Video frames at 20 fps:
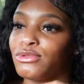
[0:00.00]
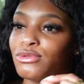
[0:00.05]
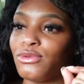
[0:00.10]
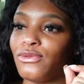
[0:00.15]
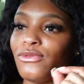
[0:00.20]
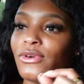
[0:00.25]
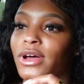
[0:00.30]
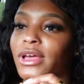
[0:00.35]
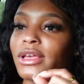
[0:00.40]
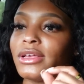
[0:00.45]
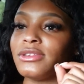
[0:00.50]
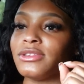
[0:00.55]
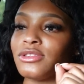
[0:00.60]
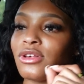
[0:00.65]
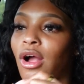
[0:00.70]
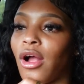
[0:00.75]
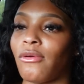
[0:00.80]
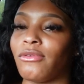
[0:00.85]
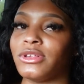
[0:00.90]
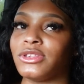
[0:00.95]
to fucking
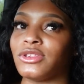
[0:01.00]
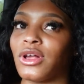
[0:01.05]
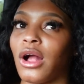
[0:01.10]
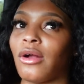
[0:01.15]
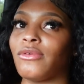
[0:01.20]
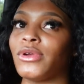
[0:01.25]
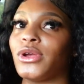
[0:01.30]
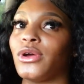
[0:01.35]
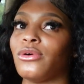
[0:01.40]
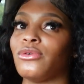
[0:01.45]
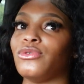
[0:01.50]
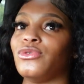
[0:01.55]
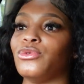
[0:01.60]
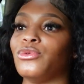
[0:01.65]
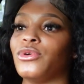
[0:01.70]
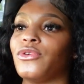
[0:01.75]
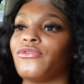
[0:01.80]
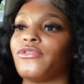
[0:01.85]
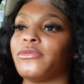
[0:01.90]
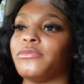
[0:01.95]
Zari. Zari gonna
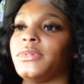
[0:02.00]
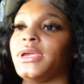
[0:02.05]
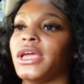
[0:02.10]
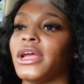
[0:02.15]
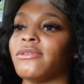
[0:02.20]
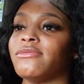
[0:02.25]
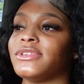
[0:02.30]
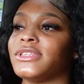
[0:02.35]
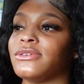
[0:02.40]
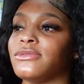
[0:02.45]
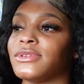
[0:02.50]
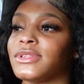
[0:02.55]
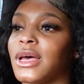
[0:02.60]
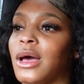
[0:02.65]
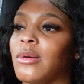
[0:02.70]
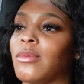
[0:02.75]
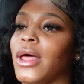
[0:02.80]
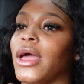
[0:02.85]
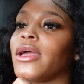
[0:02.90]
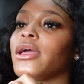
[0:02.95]
do it for me every single
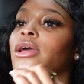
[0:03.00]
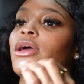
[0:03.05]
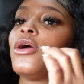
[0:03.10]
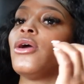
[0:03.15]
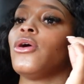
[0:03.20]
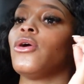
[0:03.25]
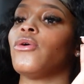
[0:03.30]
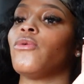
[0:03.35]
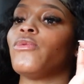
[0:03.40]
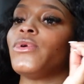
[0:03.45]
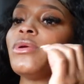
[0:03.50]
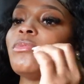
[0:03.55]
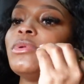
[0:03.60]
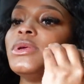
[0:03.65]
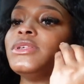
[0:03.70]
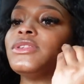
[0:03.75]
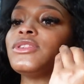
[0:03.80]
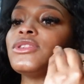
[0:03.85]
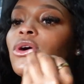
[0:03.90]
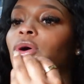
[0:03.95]
time. Like, we
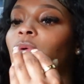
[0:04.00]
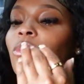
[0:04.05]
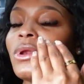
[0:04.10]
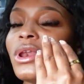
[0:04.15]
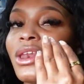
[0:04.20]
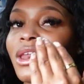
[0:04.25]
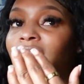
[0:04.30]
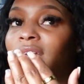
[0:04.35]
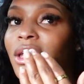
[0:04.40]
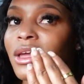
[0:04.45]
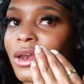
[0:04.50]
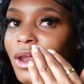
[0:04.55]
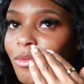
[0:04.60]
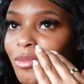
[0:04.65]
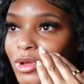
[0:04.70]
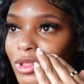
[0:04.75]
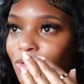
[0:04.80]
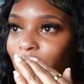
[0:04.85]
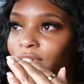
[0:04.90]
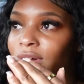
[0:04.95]
be so lit in that
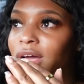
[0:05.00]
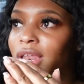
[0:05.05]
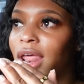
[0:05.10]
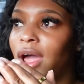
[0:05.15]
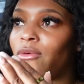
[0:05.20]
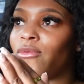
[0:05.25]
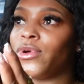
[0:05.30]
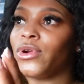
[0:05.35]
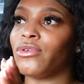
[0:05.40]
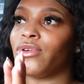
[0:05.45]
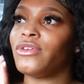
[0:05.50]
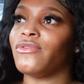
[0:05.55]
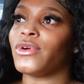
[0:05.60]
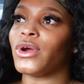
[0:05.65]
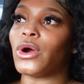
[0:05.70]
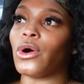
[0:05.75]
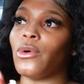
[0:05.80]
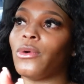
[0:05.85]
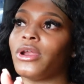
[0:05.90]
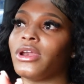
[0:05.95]
motherfucker. Like, we don't
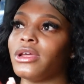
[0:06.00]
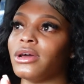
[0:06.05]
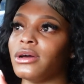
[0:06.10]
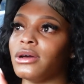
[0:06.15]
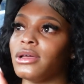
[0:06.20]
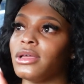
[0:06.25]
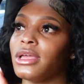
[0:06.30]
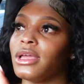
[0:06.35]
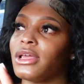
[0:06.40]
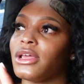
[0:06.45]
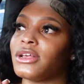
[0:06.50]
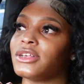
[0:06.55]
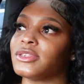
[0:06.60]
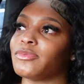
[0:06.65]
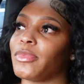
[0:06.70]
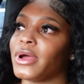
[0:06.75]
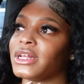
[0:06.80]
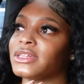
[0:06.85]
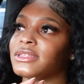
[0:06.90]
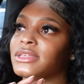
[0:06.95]
even go in there
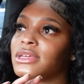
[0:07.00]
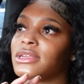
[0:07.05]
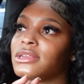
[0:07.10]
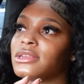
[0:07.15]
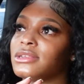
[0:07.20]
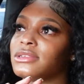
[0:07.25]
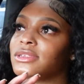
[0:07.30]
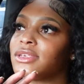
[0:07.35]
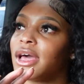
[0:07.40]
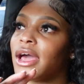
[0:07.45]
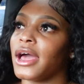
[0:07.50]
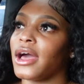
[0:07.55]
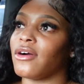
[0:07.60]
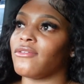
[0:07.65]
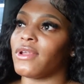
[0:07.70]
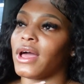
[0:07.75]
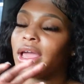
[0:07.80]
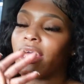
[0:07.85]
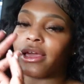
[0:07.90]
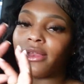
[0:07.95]
expecting to have,
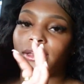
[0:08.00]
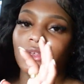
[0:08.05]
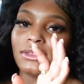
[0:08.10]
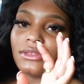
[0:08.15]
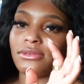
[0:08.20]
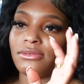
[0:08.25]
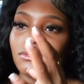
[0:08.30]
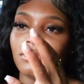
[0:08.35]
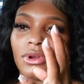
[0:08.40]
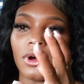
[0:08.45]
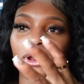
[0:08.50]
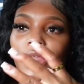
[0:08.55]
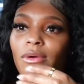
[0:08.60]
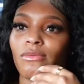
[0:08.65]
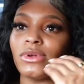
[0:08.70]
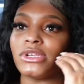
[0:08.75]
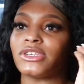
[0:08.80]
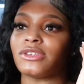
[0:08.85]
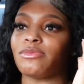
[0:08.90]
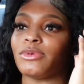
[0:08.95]
like, any, you know, like,
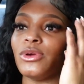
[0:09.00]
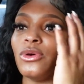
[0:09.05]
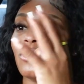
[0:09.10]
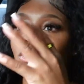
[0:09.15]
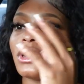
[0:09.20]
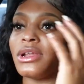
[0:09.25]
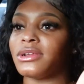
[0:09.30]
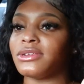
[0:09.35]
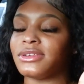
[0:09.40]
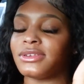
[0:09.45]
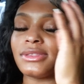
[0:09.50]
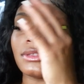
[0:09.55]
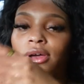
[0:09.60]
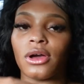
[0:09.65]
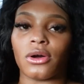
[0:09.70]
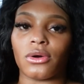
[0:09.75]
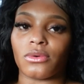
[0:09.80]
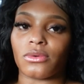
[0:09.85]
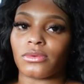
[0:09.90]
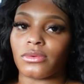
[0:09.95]
we just be going there just to
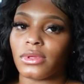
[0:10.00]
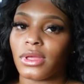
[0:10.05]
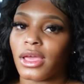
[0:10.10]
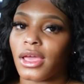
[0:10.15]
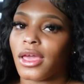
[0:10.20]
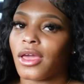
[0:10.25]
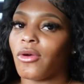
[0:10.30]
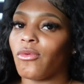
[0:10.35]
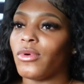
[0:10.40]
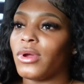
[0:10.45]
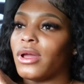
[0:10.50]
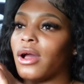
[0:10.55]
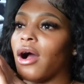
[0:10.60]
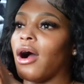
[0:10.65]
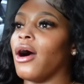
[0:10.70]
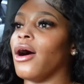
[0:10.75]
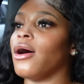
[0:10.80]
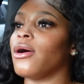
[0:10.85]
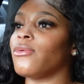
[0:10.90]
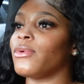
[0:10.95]
go. And we
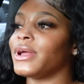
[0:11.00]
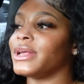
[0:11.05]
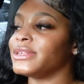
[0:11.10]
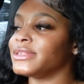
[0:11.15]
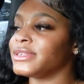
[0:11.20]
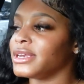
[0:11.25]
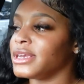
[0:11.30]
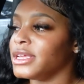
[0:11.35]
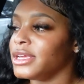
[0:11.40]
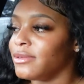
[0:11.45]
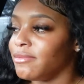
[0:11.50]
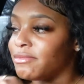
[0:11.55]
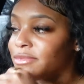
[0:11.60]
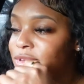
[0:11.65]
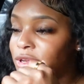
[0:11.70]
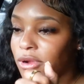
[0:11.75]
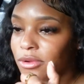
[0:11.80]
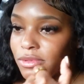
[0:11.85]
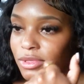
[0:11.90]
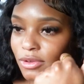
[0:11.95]
always leave
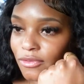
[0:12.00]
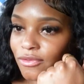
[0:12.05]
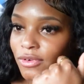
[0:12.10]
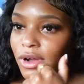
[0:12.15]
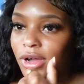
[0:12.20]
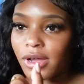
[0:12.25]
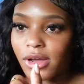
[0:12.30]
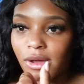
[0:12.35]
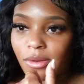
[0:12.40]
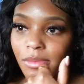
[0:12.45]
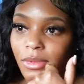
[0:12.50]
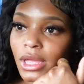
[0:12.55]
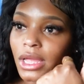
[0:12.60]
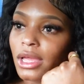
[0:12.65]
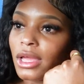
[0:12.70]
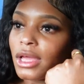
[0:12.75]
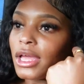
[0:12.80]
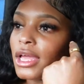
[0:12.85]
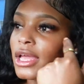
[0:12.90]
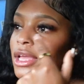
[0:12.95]
turned the fuck up
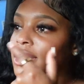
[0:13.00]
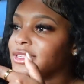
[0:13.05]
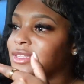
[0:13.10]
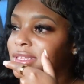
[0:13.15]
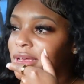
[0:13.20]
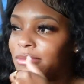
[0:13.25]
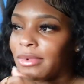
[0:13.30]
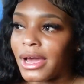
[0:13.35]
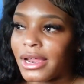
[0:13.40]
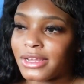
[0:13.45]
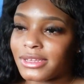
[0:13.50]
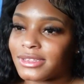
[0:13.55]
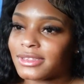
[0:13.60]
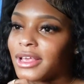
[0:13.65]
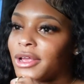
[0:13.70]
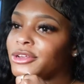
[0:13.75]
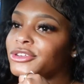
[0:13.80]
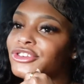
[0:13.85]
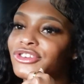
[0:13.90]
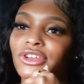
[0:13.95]
in somebody's
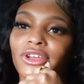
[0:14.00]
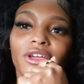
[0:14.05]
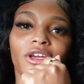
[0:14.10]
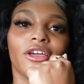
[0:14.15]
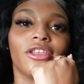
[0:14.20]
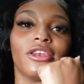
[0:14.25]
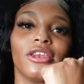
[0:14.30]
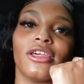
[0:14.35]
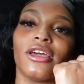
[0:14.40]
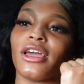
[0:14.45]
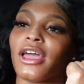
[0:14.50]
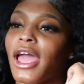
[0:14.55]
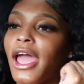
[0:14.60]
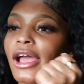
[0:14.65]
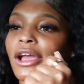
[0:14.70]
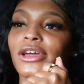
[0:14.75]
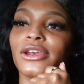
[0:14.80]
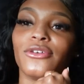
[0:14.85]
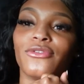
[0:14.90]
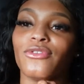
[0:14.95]
section,
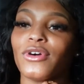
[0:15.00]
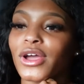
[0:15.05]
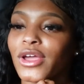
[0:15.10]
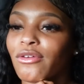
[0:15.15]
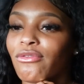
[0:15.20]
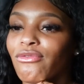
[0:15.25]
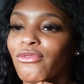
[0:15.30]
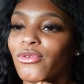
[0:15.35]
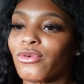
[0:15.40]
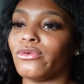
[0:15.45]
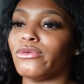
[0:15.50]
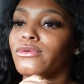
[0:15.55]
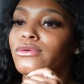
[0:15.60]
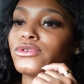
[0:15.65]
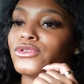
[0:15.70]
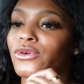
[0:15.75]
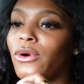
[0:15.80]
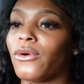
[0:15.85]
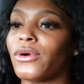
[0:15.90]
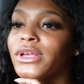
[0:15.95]
acting a fucking fool,
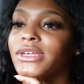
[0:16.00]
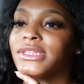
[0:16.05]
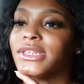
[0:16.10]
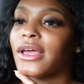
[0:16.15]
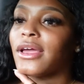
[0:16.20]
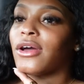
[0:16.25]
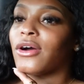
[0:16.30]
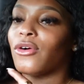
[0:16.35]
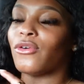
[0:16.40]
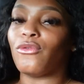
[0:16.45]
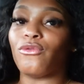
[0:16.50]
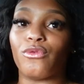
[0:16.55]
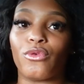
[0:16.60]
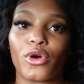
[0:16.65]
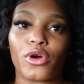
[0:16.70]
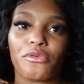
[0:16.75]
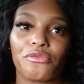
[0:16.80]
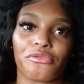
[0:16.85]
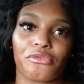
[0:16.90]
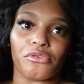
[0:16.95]
drunk as hell
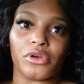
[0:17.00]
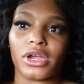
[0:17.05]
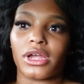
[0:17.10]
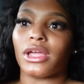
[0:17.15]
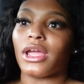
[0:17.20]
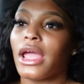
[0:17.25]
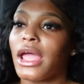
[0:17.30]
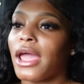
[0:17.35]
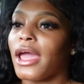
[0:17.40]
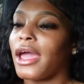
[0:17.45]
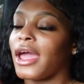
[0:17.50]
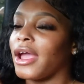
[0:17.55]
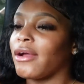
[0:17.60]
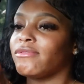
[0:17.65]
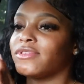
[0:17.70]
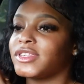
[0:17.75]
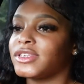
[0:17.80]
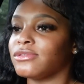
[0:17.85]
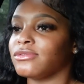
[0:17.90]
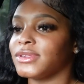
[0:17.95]
for free
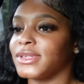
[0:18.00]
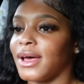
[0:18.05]
every single